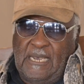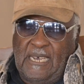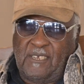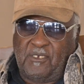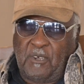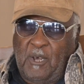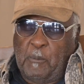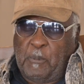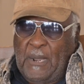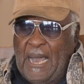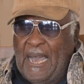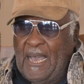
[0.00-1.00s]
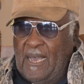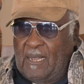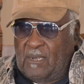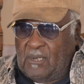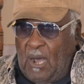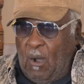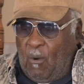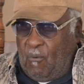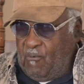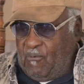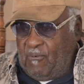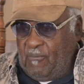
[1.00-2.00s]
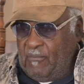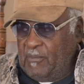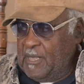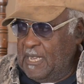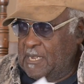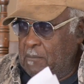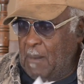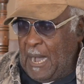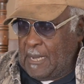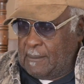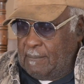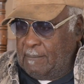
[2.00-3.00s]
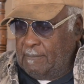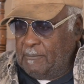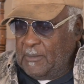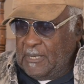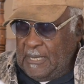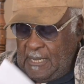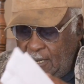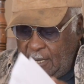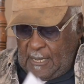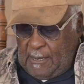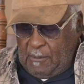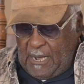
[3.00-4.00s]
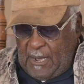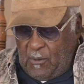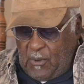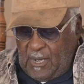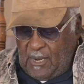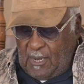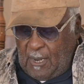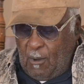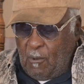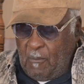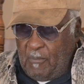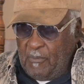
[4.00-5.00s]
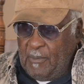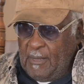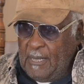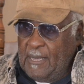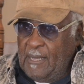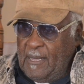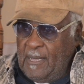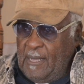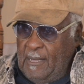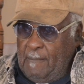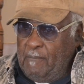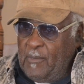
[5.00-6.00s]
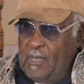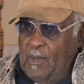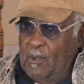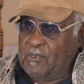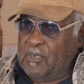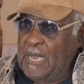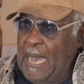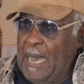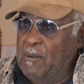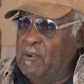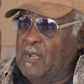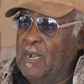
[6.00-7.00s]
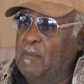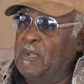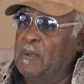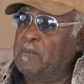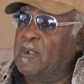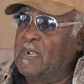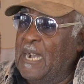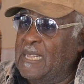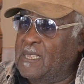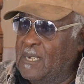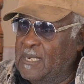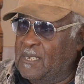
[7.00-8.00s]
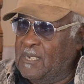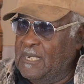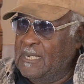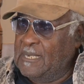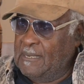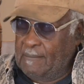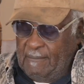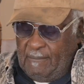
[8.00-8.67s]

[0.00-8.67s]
had to sort of plow handle off at the bottom, let them down real low. Cause see, I was coming up and got 13,